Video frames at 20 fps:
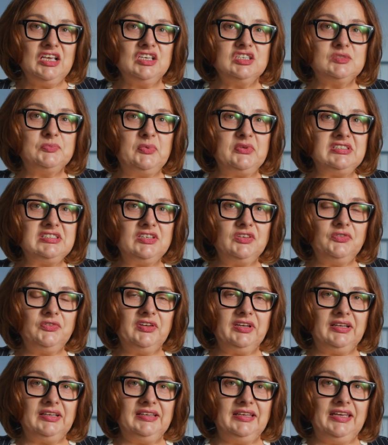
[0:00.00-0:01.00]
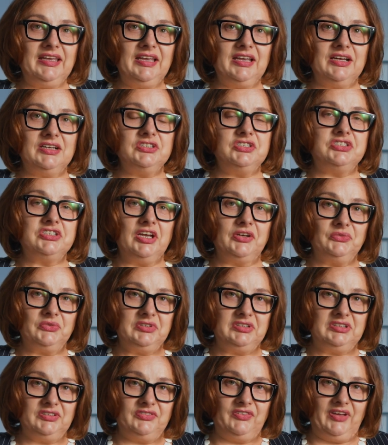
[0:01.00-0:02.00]
specifically
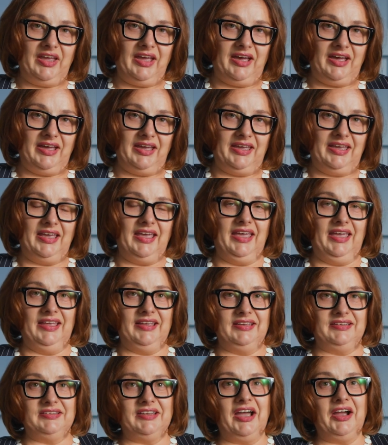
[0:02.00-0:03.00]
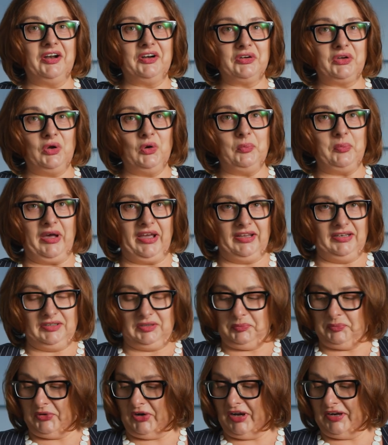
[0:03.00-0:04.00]
generative AI and our
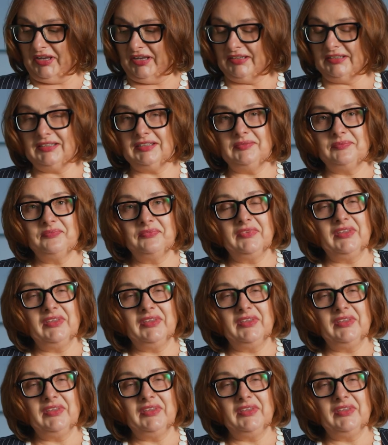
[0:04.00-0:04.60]
Copilot product.